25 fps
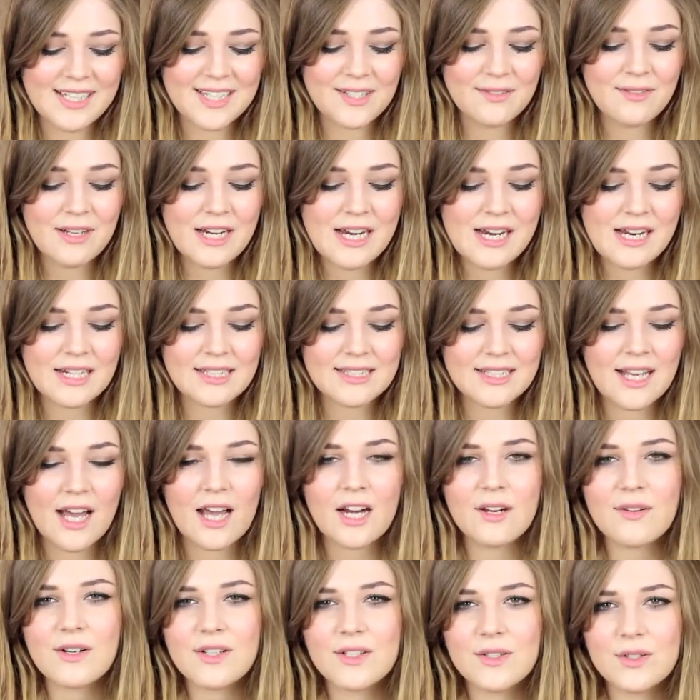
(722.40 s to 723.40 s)
it's a really nice
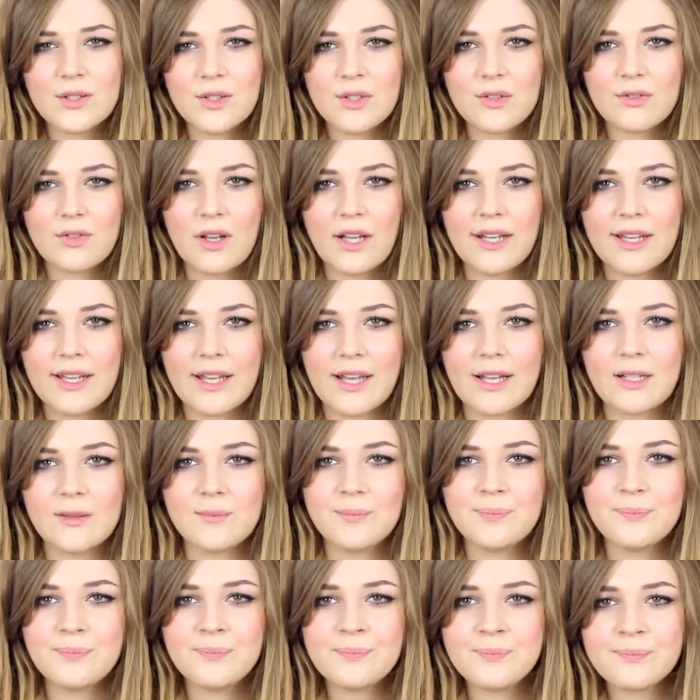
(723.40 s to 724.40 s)
colour. It's sort of like
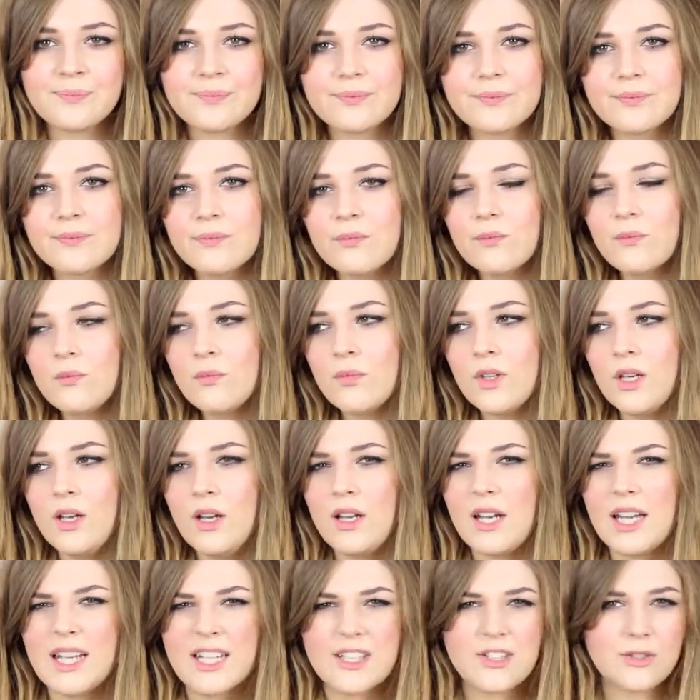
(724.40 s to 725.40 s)

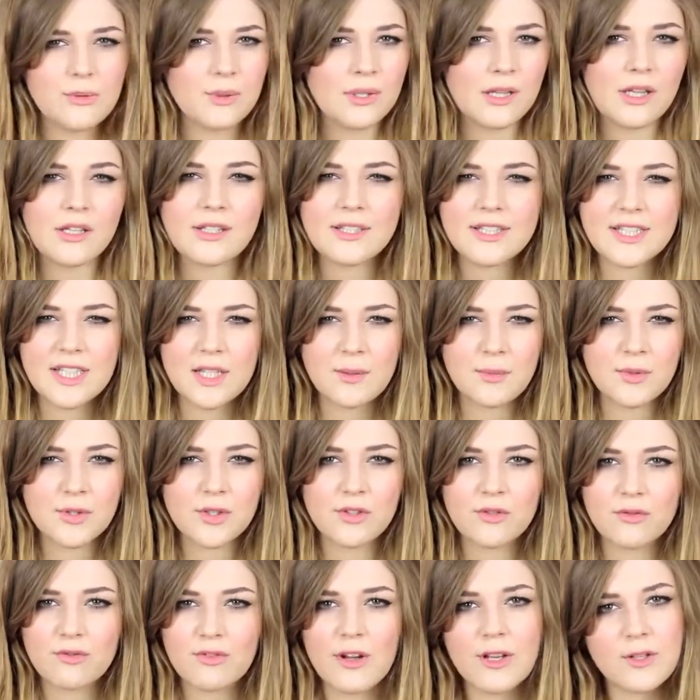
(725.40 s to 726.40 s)
just one of those deep
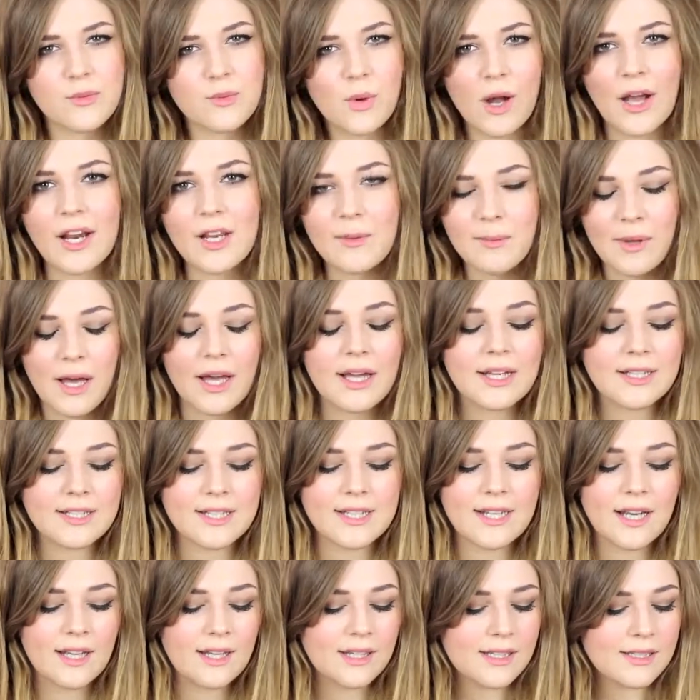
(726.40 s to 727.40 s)
sort of red winey
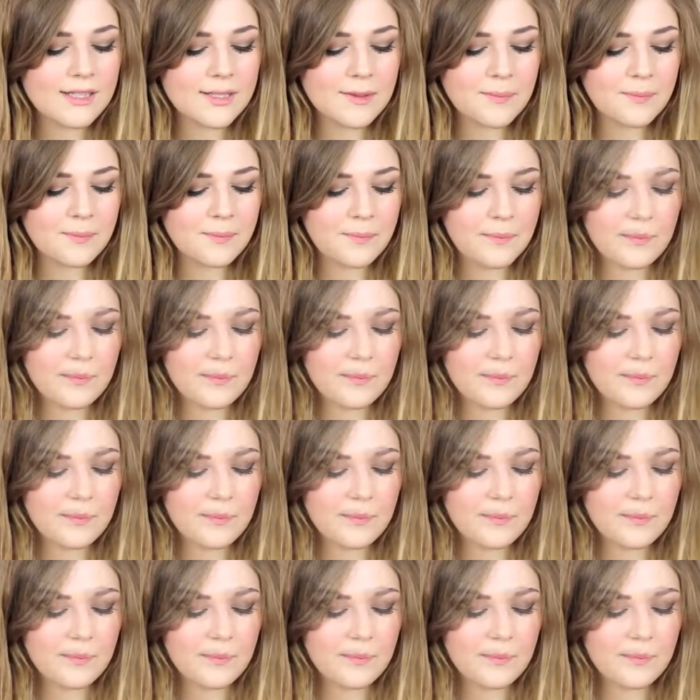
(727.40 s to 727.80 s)
burgundy colours.